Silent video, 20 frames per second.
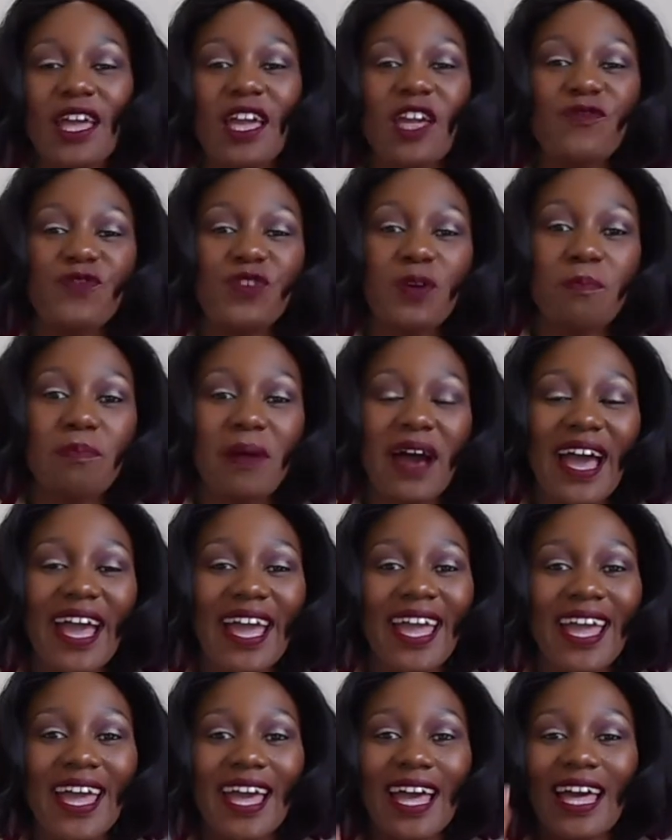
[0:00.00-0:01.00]
If you
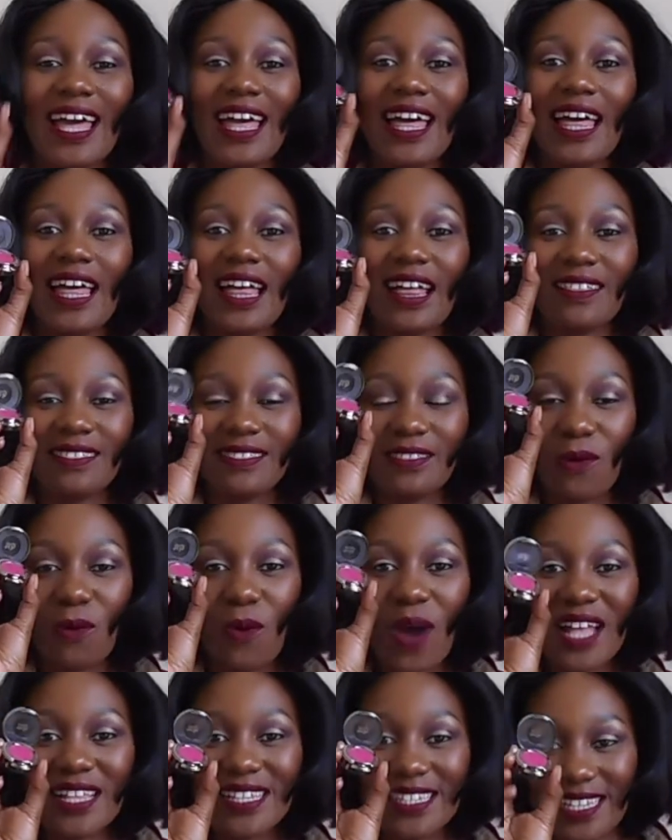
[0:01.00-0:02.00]
buy the
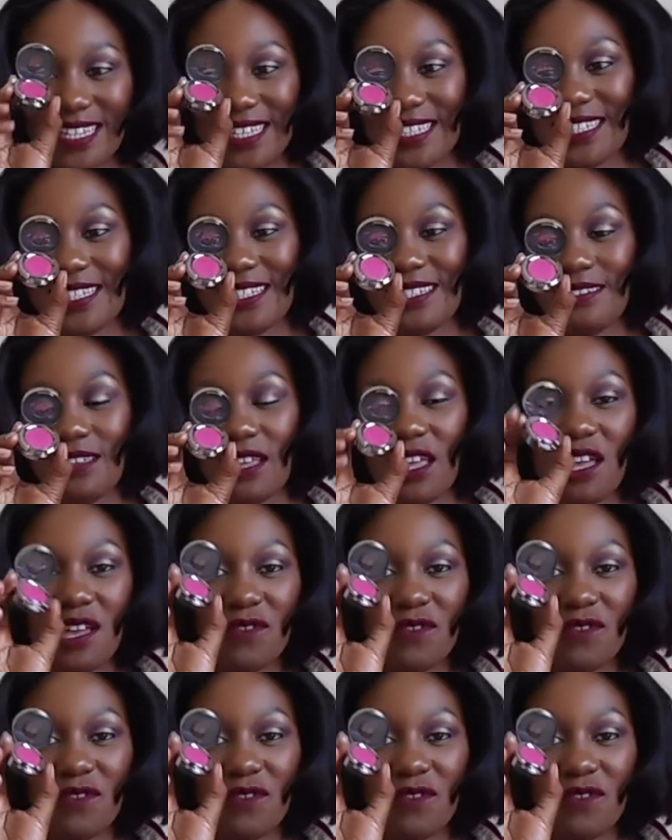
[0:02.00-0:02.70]
onesies,